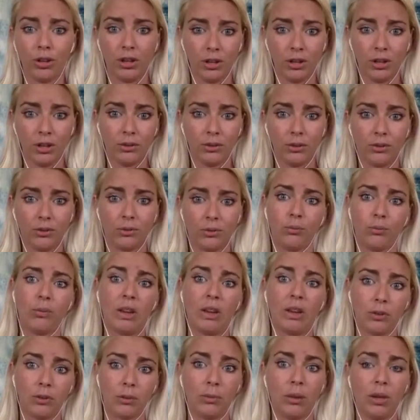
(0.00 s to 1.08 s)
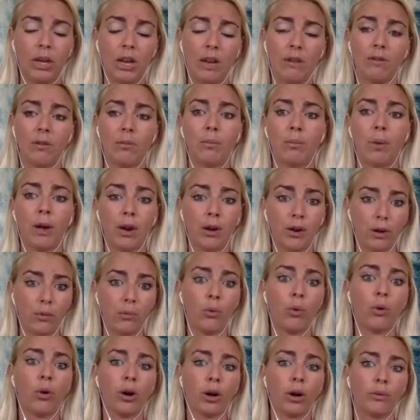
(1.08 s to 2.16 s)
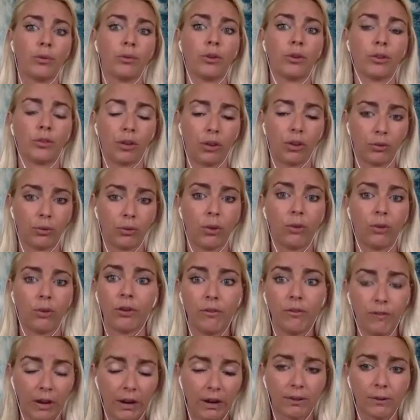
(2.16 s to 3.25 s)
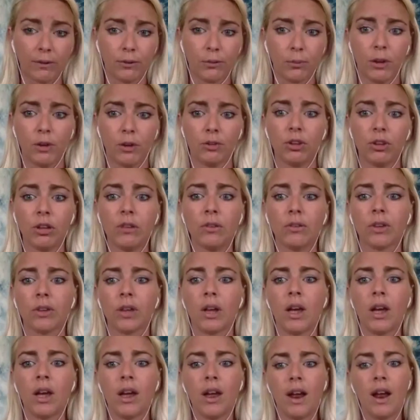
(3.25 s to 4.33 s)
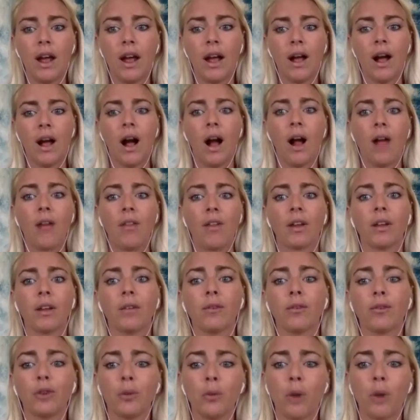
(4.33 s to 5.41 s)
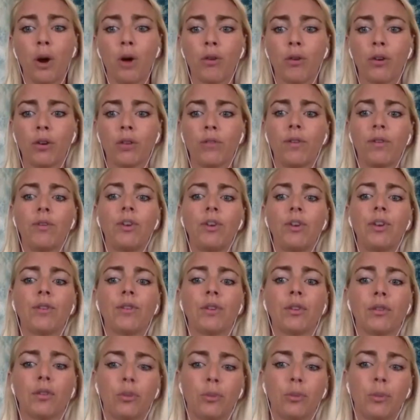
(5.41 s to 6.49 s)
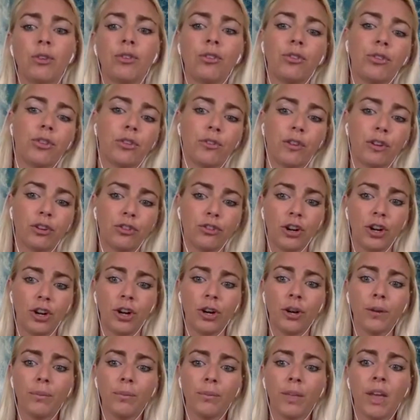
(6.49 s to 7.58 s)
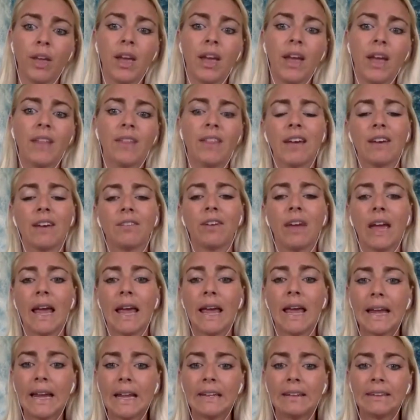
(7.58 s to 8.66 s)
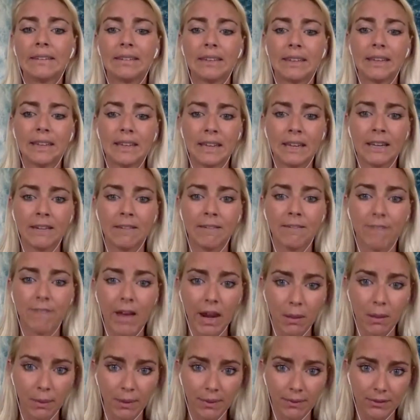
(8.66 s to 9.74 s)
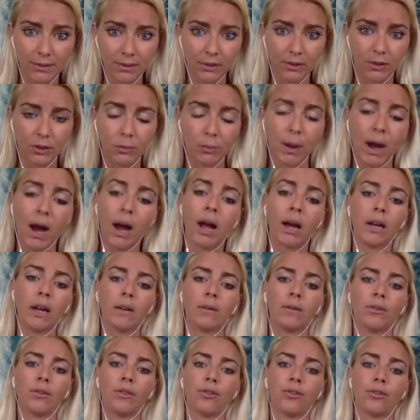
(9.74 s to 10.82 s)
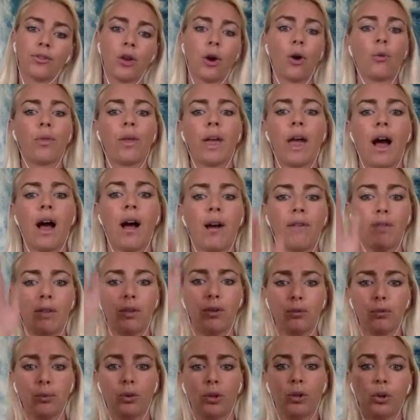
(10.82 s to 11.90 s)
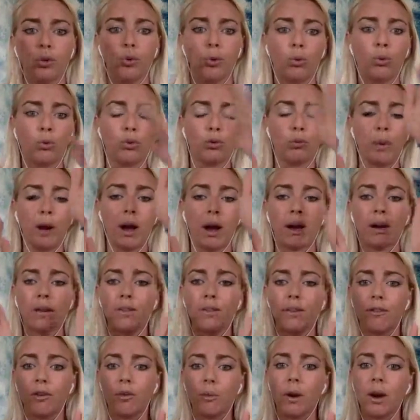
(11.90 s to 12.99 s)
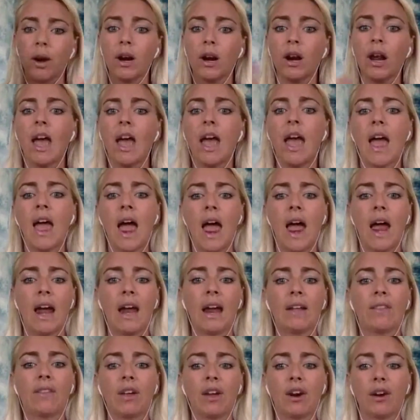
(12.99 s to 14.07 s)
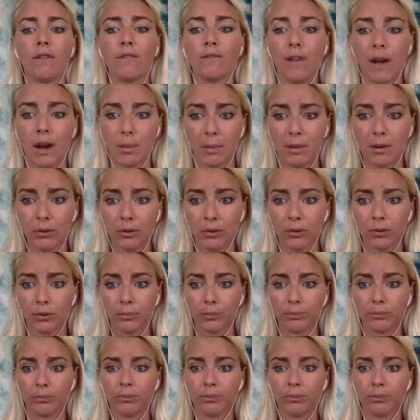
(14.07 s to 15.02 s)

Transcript: is makes them even better, more successful as an invasive species. They consume over 50 different species of fish here. They have 18 venomous spines. So they have these really cool spines everywhere and they are venomous.